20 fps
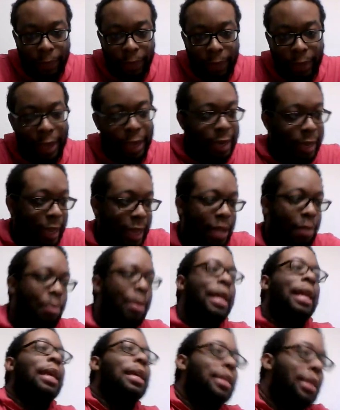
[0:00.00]
And then he
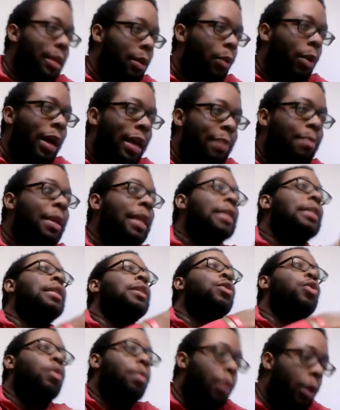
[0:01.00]
beat us in the
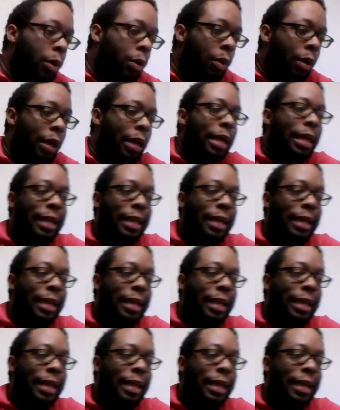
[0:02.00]
Super Bowl.